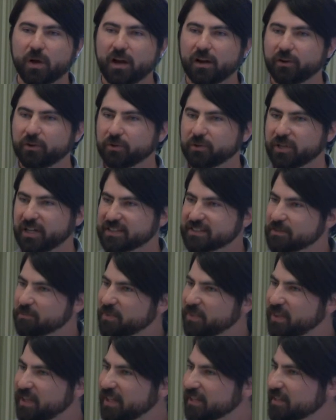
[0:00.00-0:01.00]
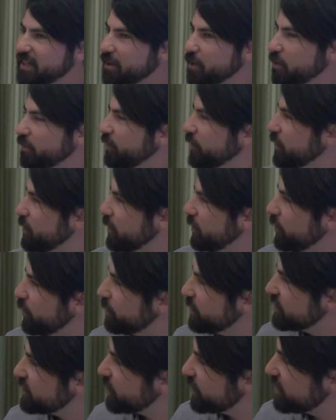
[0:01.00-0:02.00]
our own custom thing that hopefully we'll
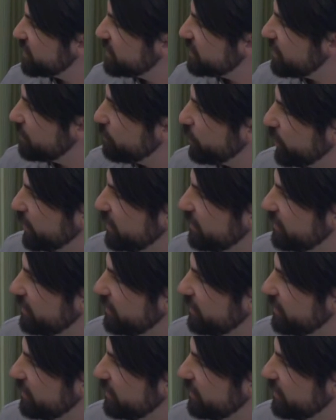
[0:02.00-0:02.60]
open source at some point